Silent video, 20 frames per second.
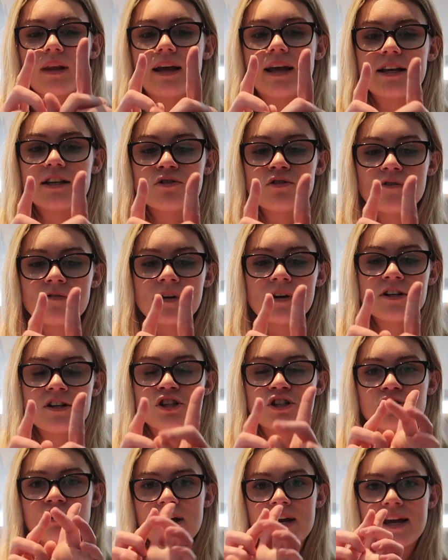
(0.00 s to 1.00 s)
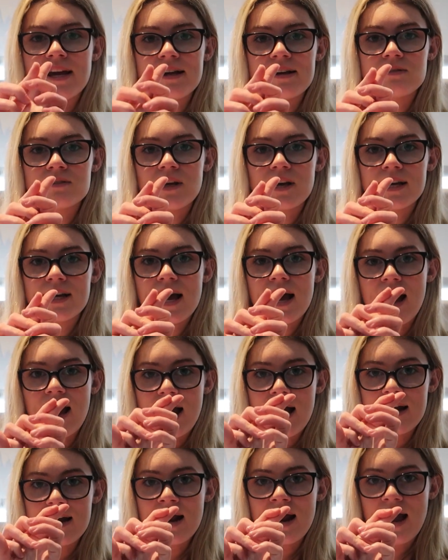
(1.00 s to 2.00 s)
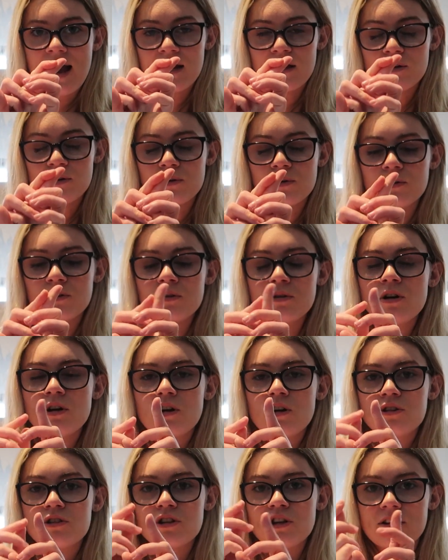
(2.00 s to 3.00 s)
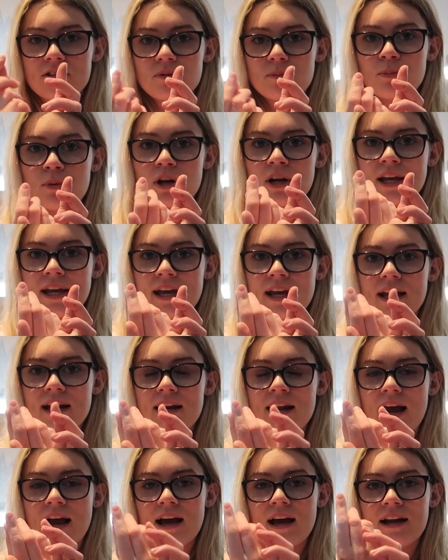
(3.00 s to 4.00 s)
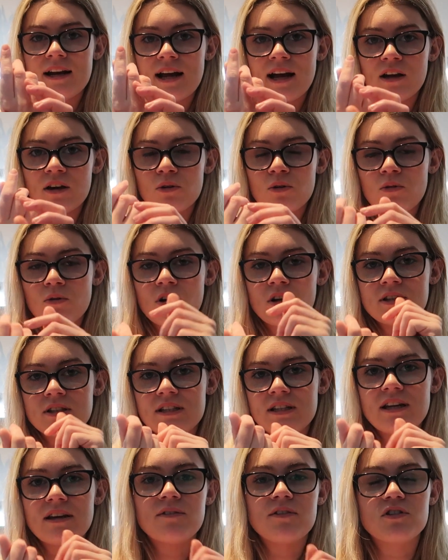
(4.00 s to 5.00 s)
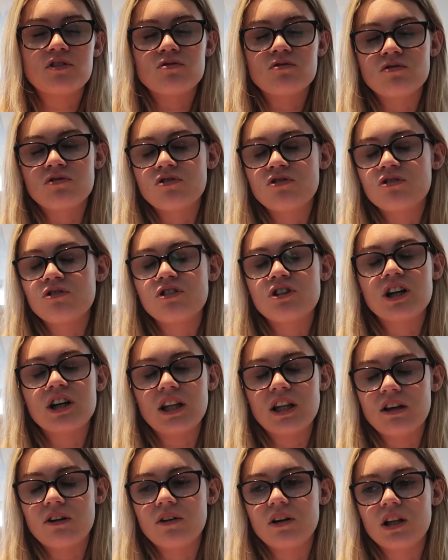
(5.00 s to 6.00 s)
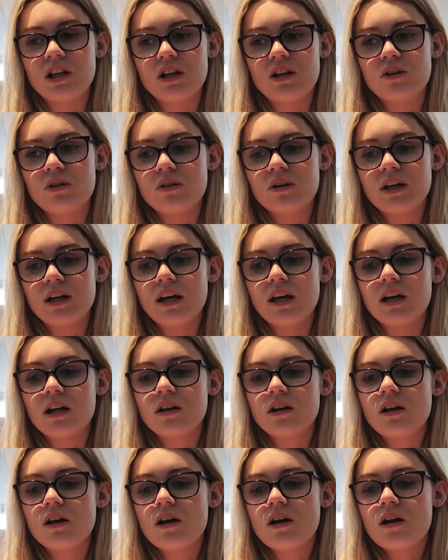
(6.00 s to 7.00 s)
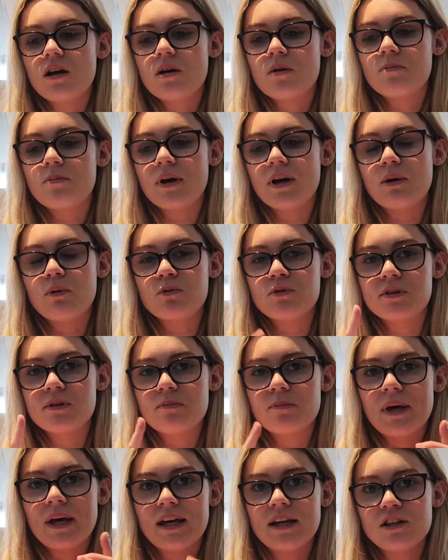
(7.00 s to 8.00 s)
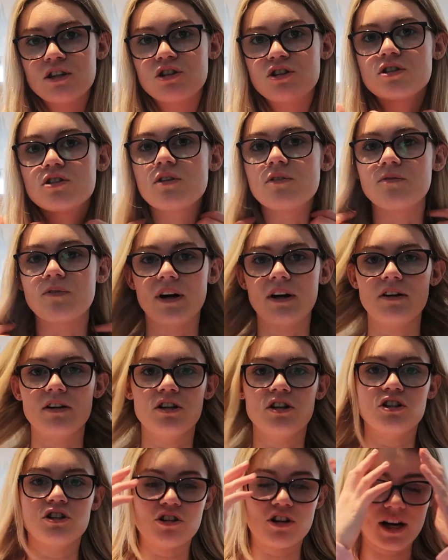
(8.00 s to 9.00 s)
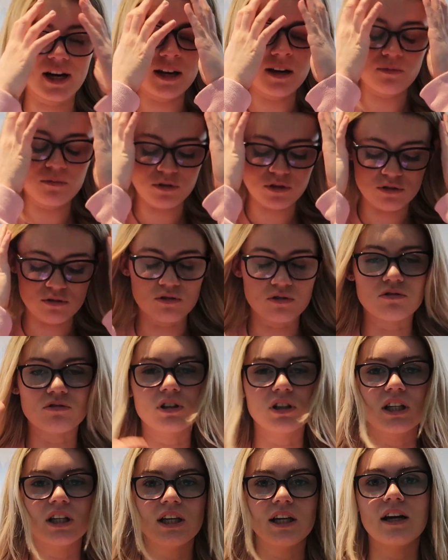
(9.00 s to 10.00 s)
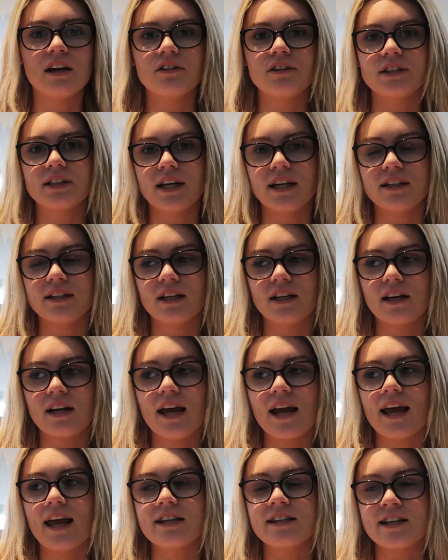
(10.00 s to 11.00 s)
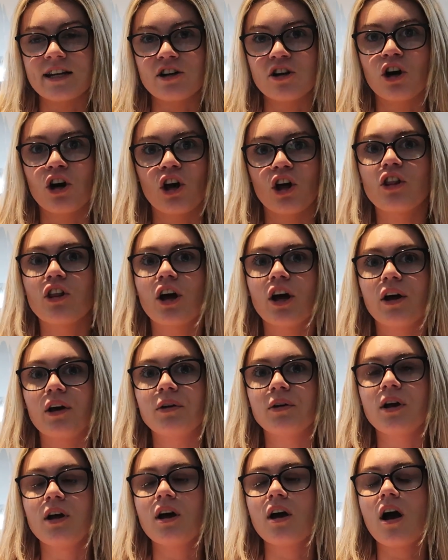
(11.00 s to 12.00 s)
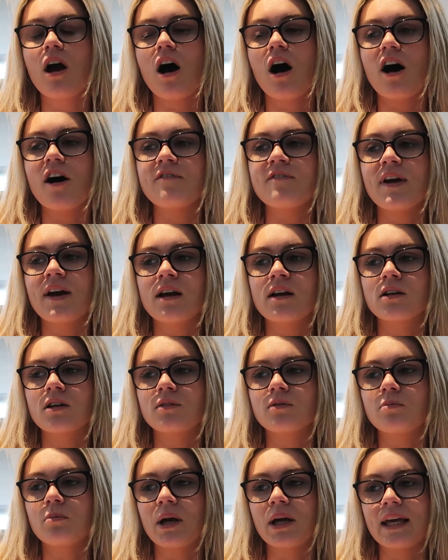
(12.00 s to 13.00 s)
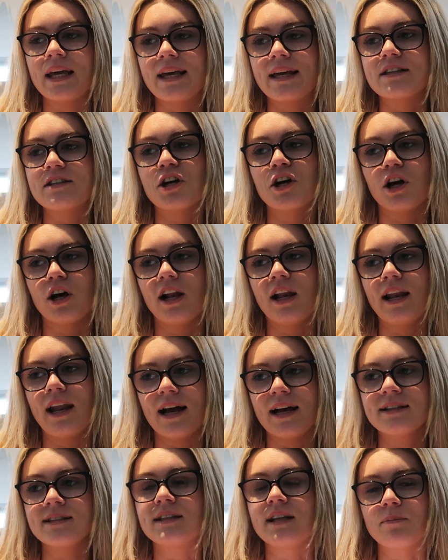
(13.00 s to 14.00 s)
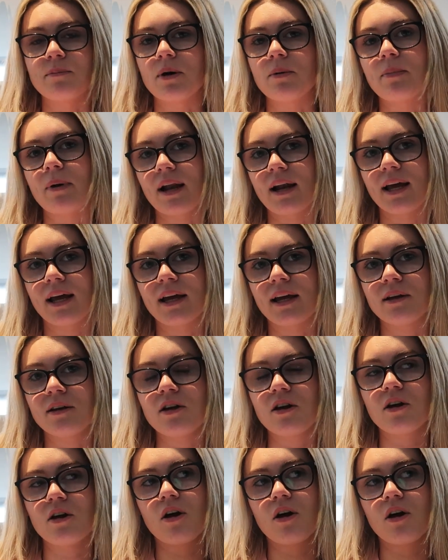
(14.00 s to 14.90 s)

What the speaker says: it's not very straight, it's like at an angle, so you have to put it in at an angle underneath. It's really, really annoying. But it wasn't pierced very straight, which was really irritating. It did hurt though. I think my ears hurt less than my belly.